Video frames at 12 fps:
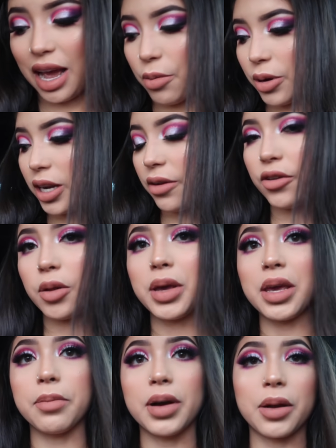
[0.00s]
yeah, we're gonna film
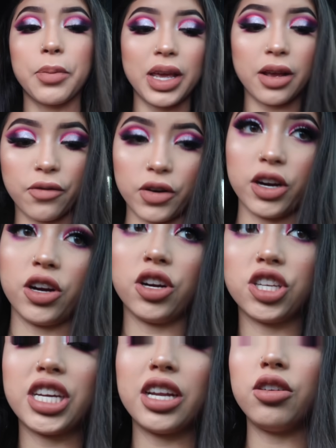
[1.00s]
a mukbang for
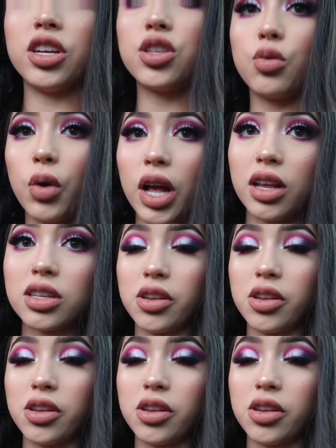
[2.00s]
her channel as well.